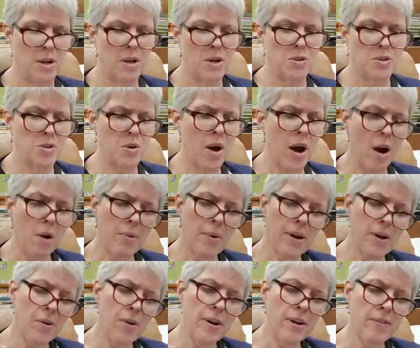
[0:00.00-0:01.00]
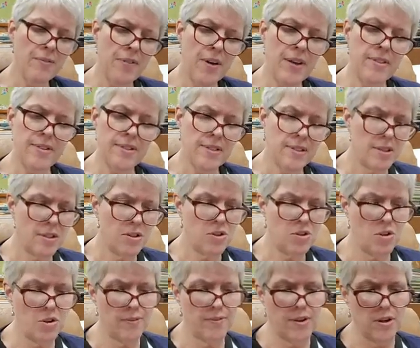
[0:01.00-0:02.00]
So how are we going to find this
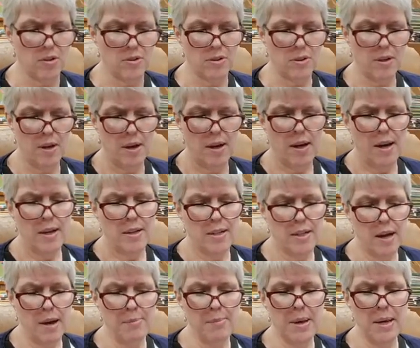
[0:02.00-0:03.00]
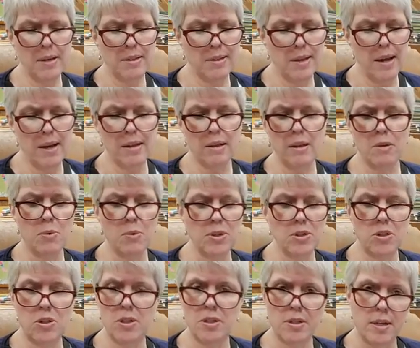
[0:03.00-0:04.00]
sister of yours? Tell me exactly what
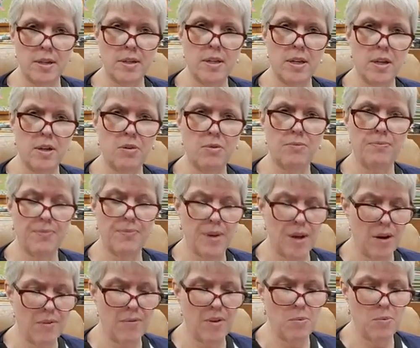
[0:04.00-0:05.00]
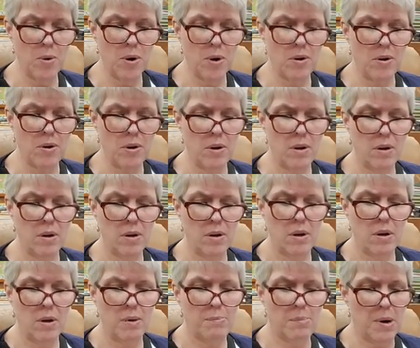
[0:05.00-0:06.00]
she said to you. Every word.
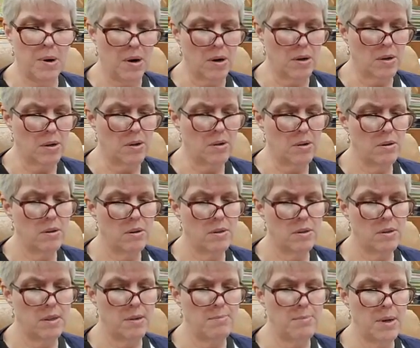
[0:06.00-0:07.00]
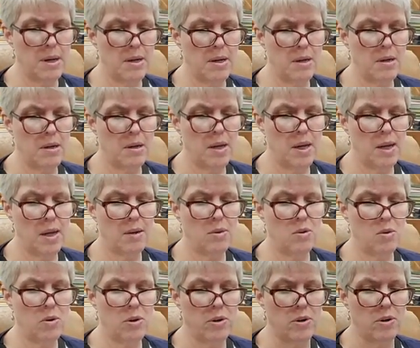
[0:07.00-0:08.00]
Parker, said Mina. He
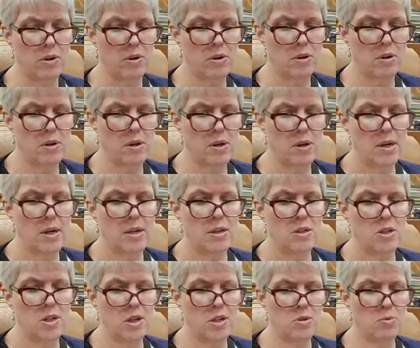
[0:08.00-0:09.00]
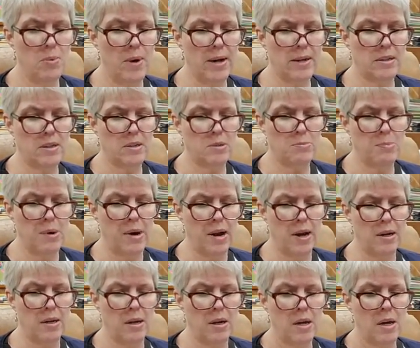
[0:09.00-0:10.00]
ignored her. Chase racked his
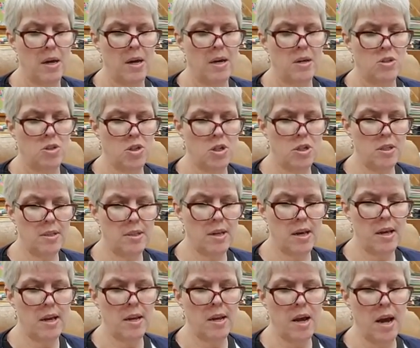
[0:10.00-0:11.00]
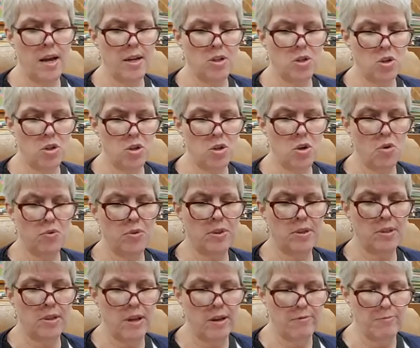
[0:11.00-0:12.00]
brain. She said I should know the
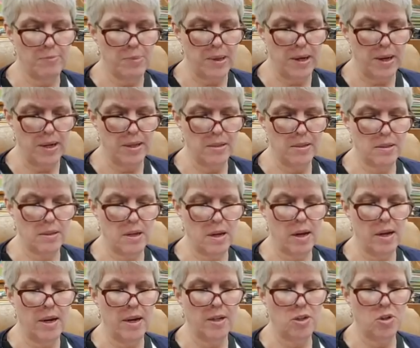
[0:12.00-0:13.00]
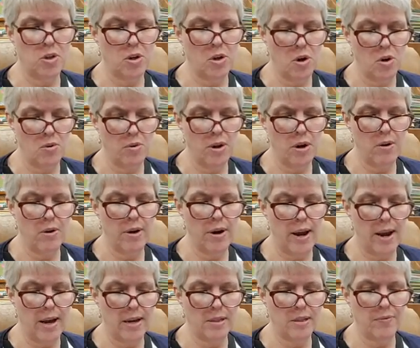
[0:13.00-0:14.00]
safe place, and I should go there and
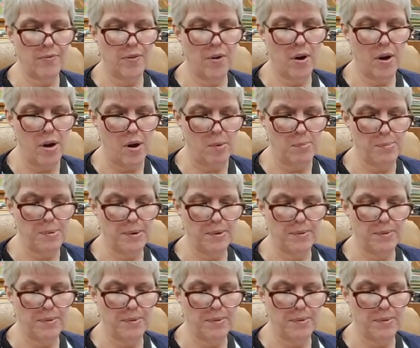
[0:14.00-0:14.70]
ask for help.